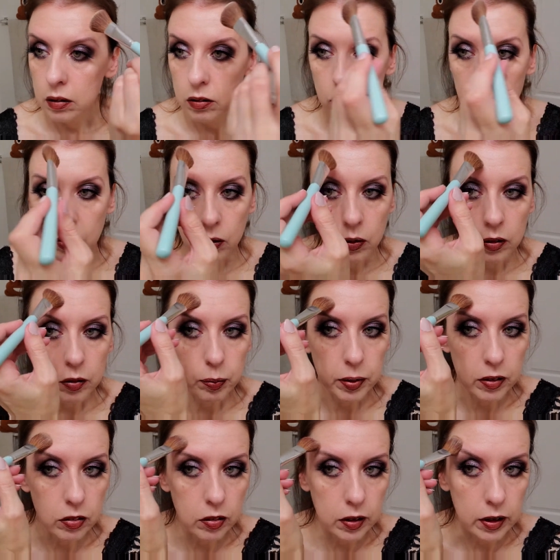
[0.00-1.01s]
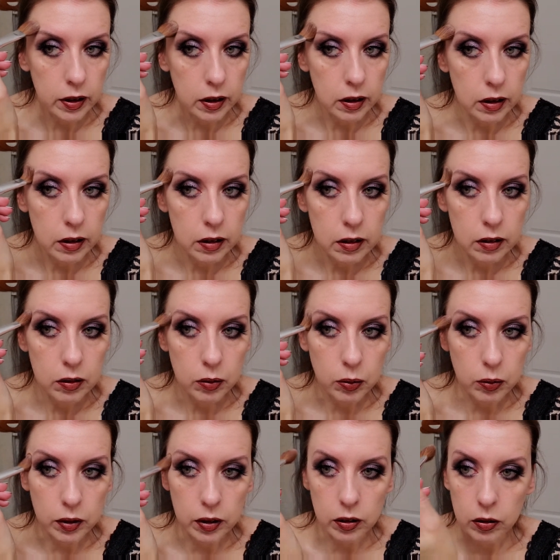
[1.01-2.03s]
So especially
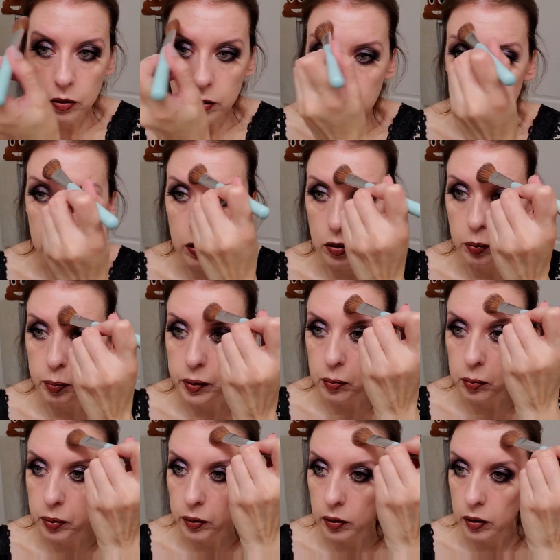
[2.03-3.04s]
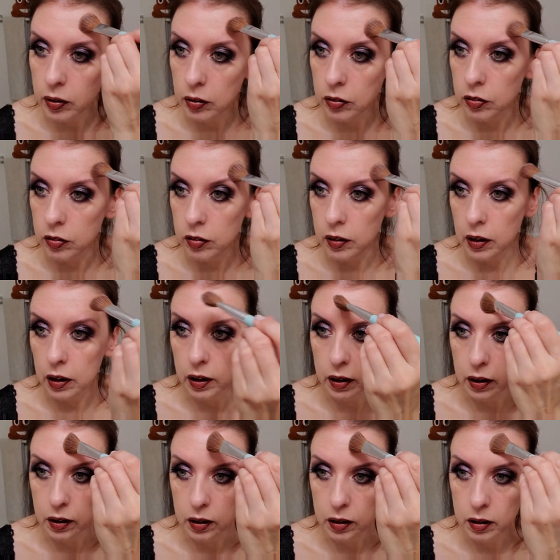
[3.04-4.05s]
where you did your pinpoint
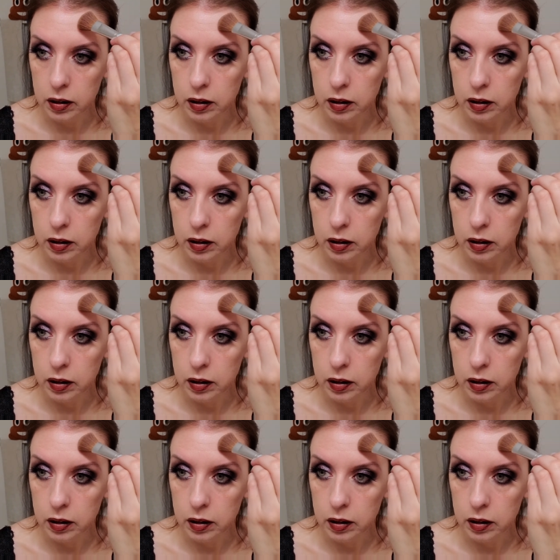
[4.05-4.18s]
concealing,